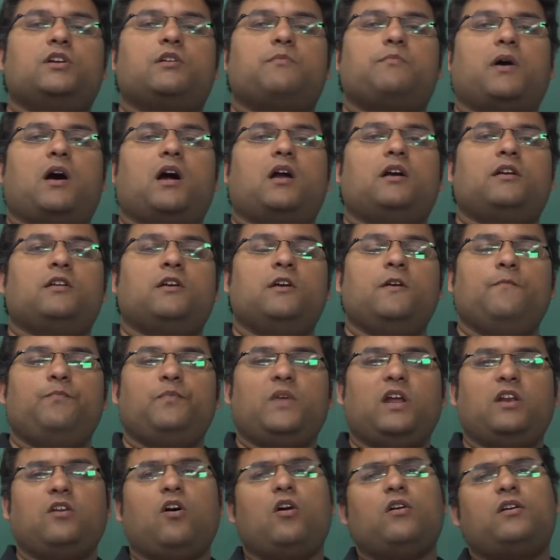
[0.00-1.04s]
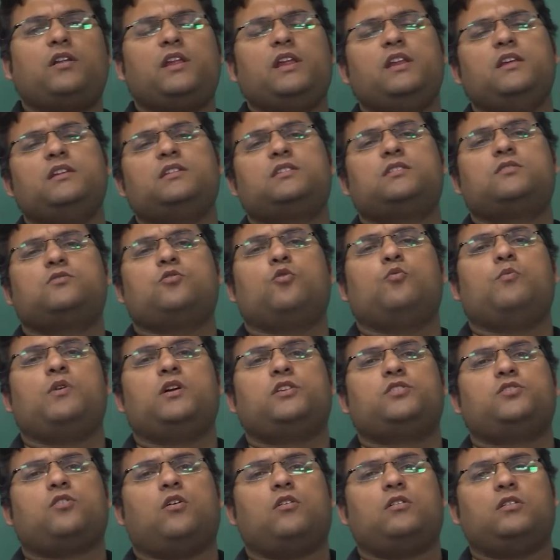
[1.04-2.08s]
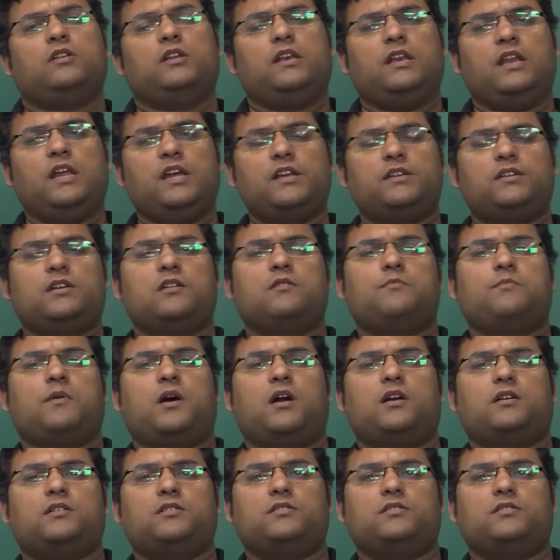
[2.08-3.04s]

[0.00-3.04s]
part and not really so much on the nature part.